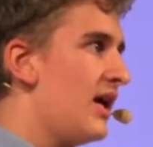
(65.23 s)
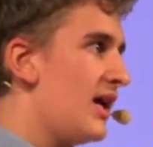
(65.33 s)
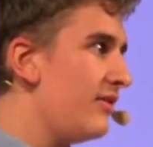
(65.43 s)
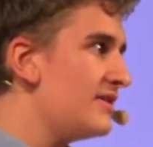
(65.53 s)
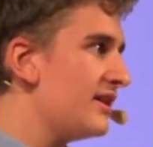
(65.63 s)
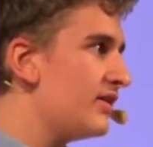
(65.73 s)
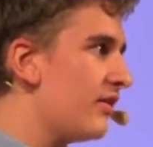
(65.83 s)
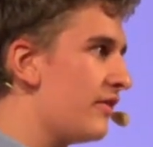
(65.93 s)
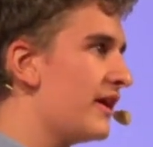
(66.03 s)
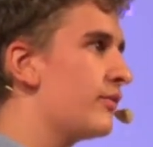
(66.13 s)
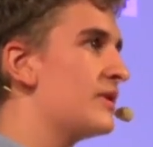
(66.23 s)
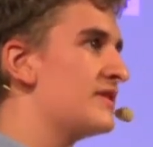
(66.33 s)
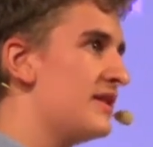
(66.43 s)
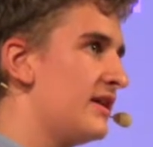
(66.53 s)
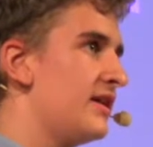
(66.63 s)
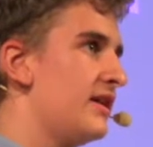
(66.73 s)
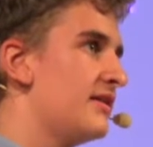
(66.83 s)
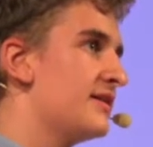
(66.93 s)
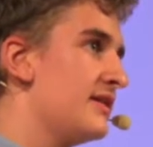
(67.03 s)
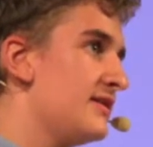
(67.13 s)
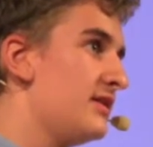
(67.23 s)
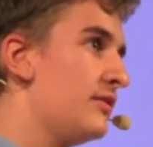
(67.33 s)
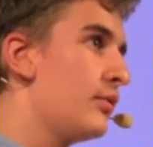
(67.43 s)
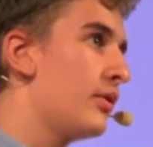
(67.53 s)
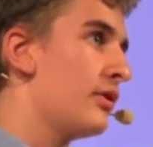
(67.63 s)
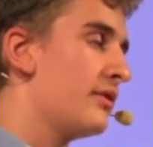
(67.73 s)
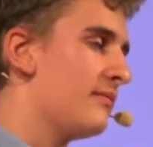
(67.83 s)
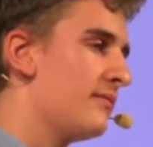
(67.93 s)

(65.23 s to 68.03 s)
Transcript: Every single thing we see in the sensitive world,